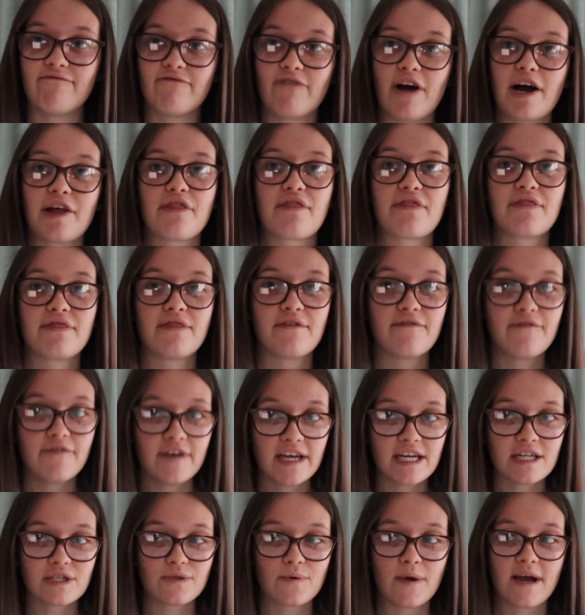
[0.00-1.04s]
rather than the
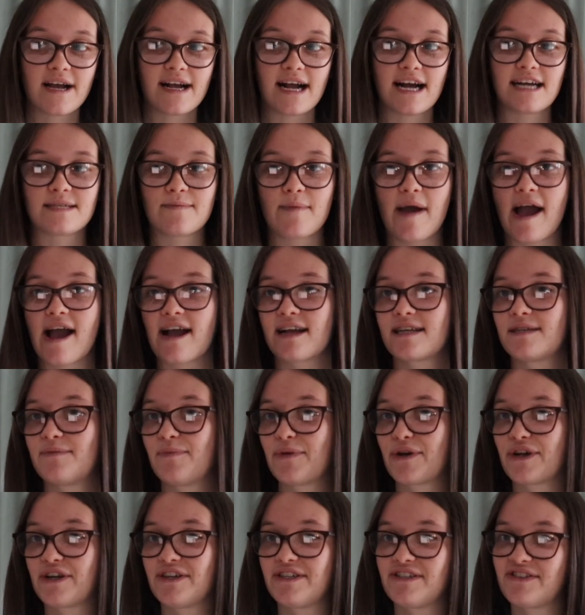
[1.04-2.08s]
fieldwork aspect
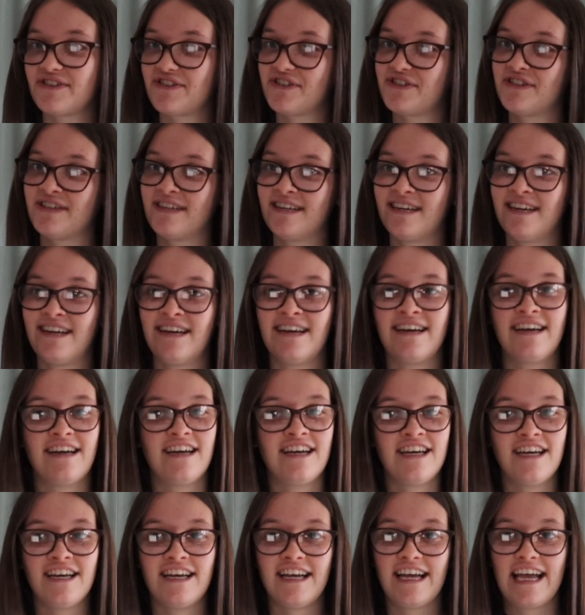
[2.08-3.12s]
because
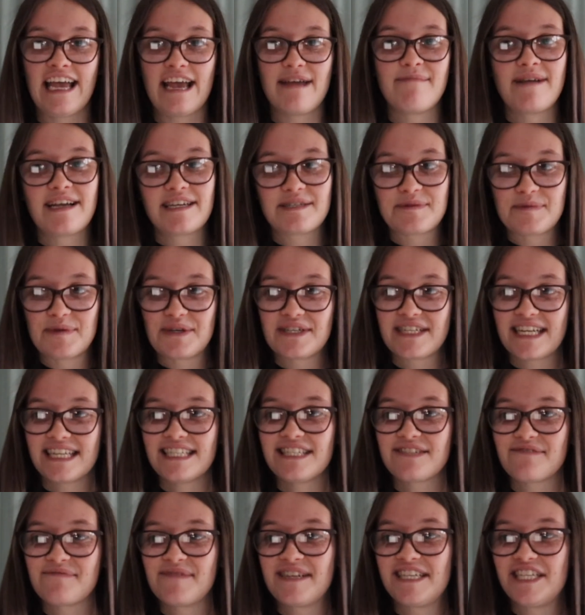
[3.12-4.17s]
it makes more
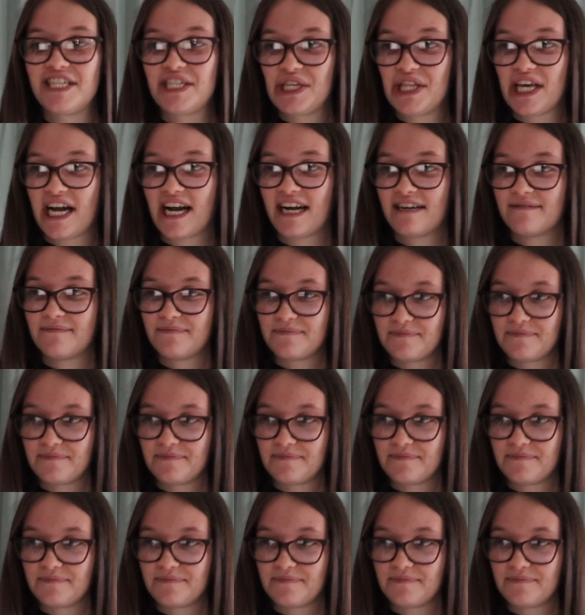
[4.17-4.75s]
sense for me to do that